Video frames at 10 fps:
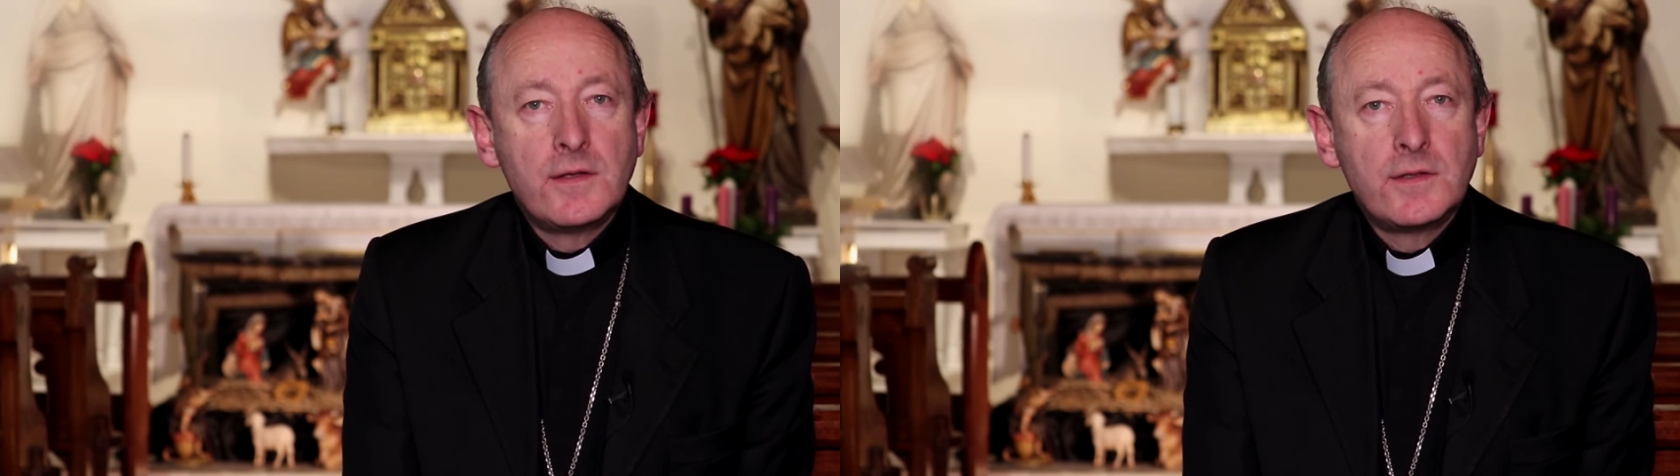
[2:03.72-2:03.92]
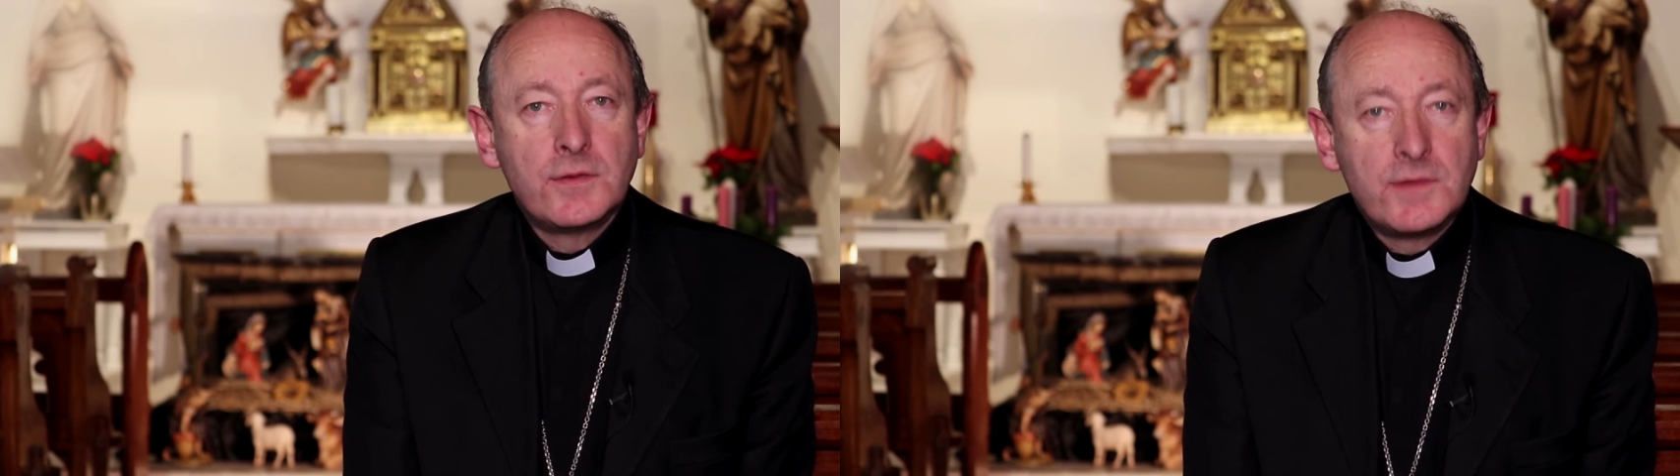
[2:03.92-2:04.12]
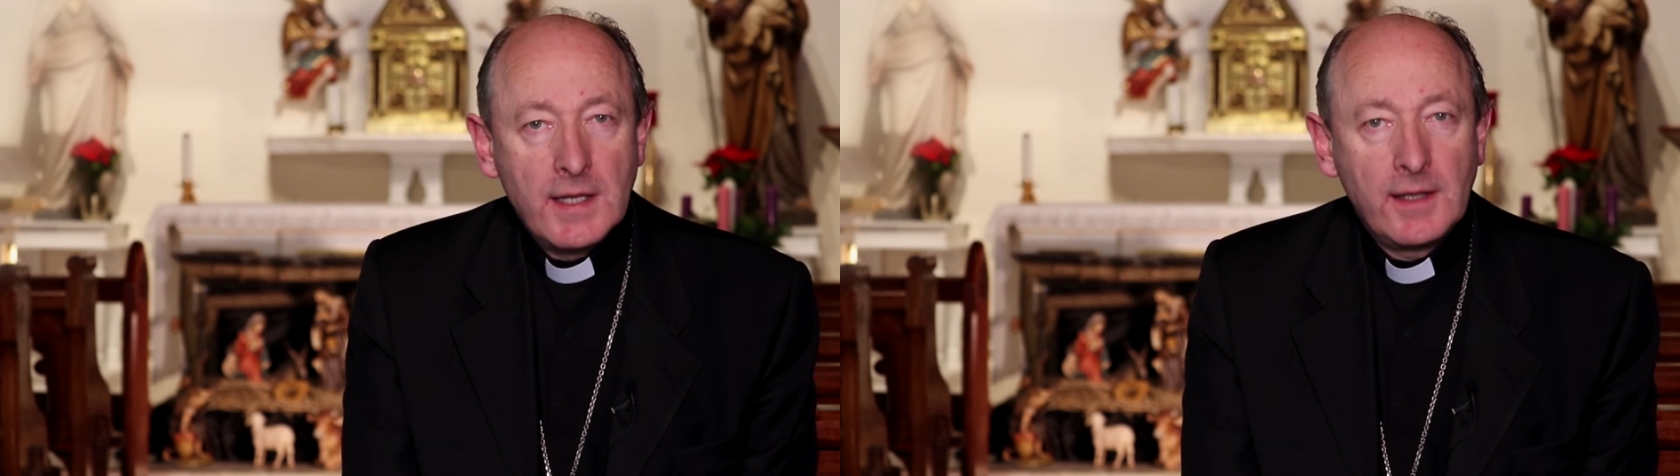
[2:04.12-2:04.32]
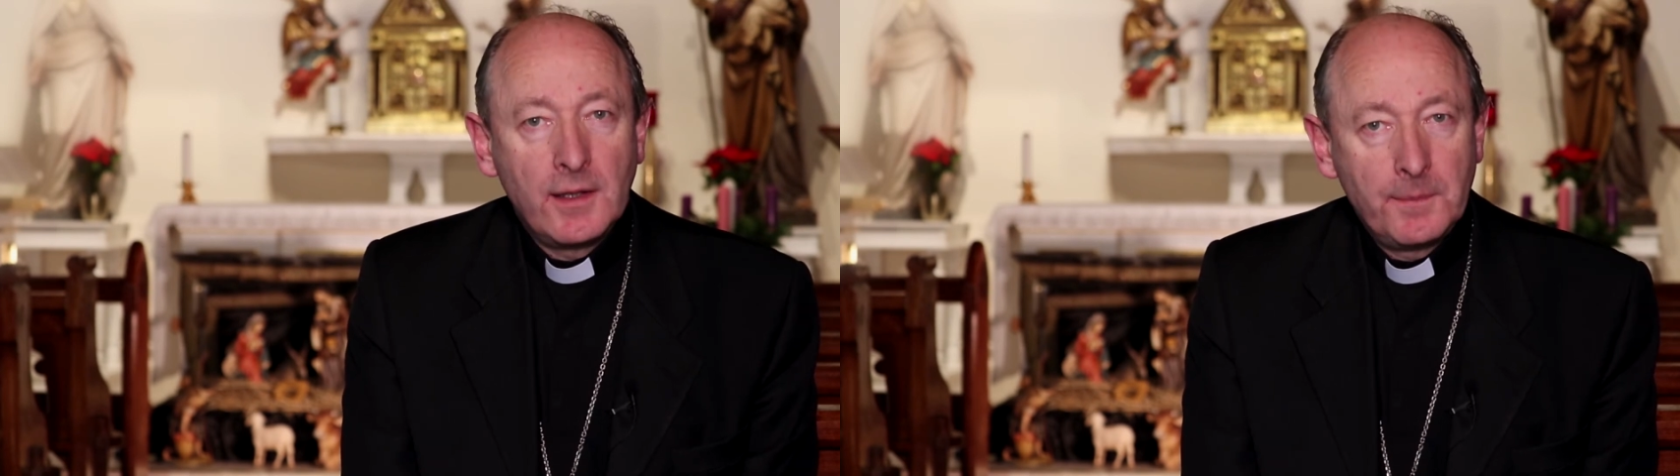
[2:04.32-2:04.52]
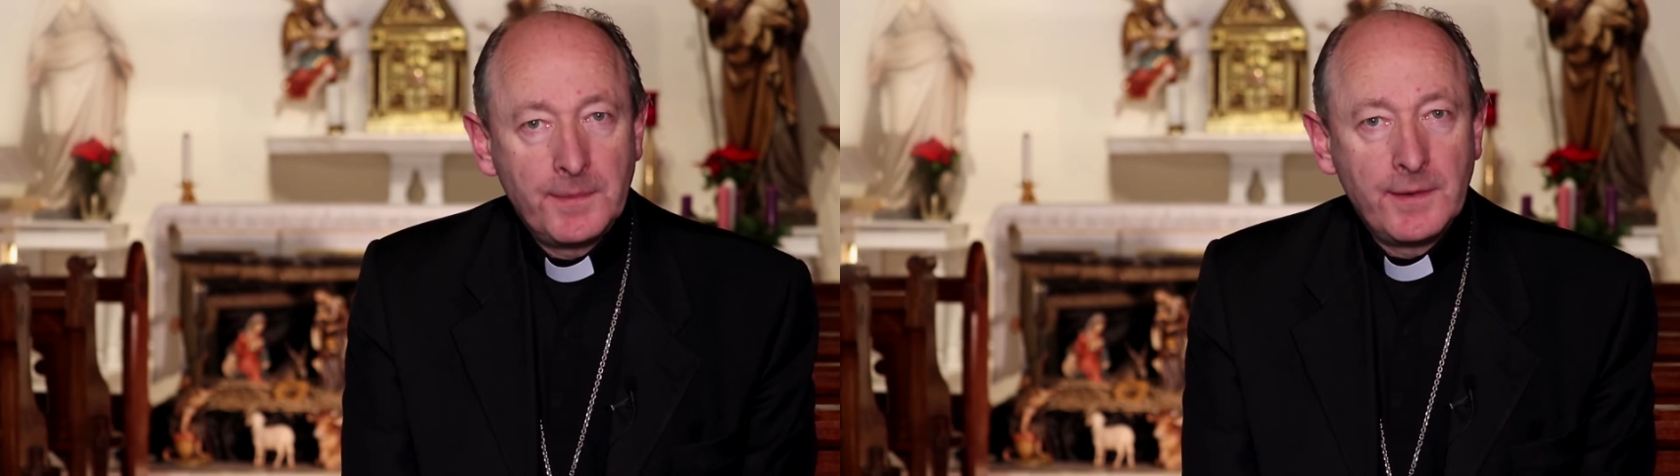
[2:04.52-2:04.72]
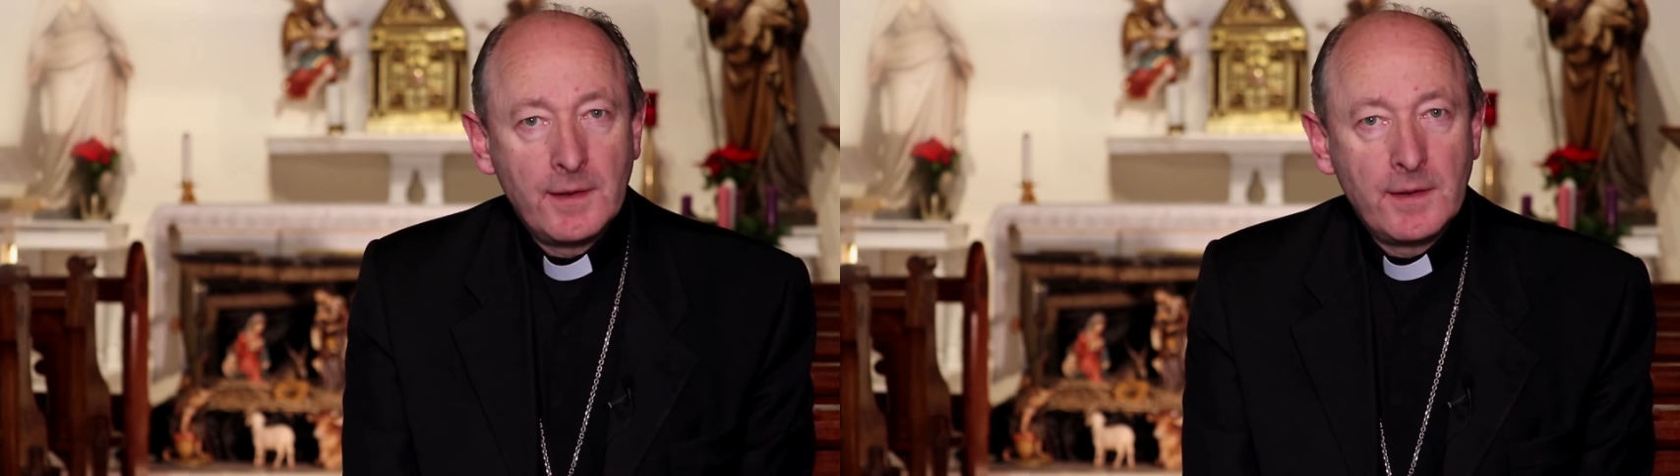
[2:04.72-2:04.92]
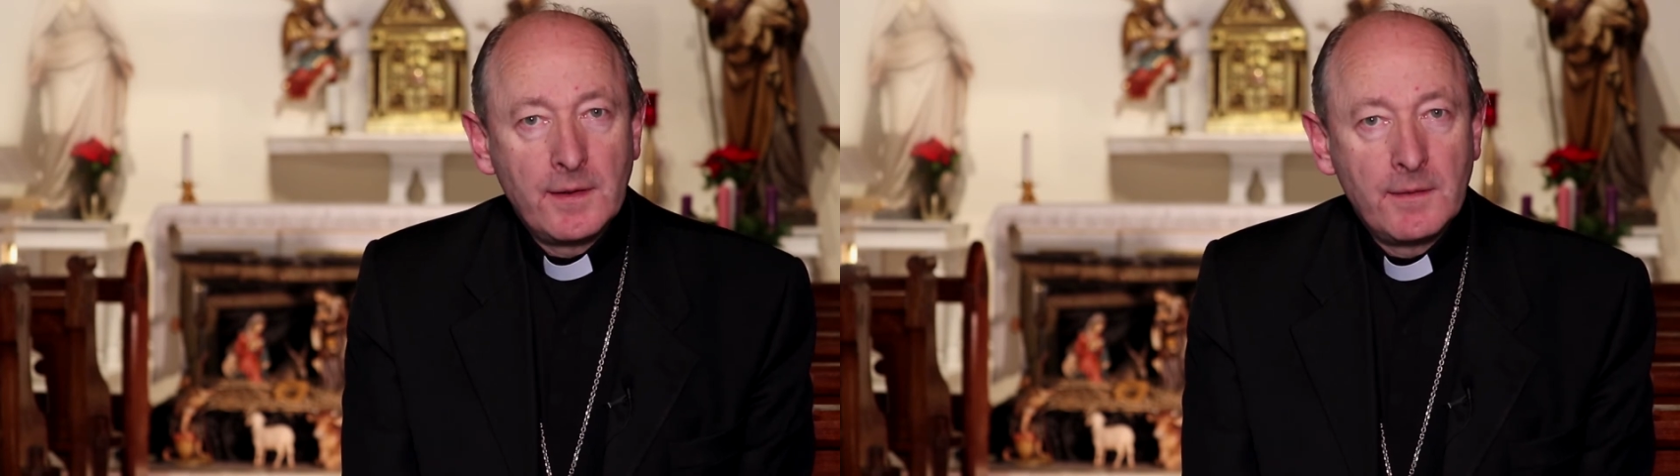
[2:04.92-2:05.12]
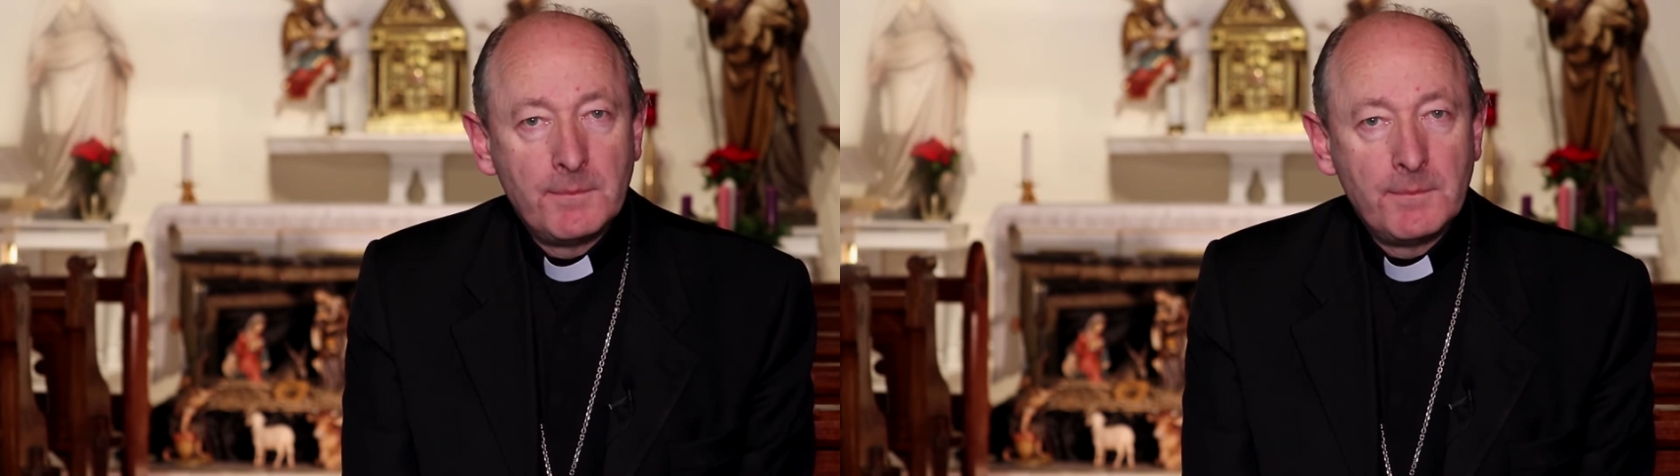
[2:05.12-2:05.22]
to take up the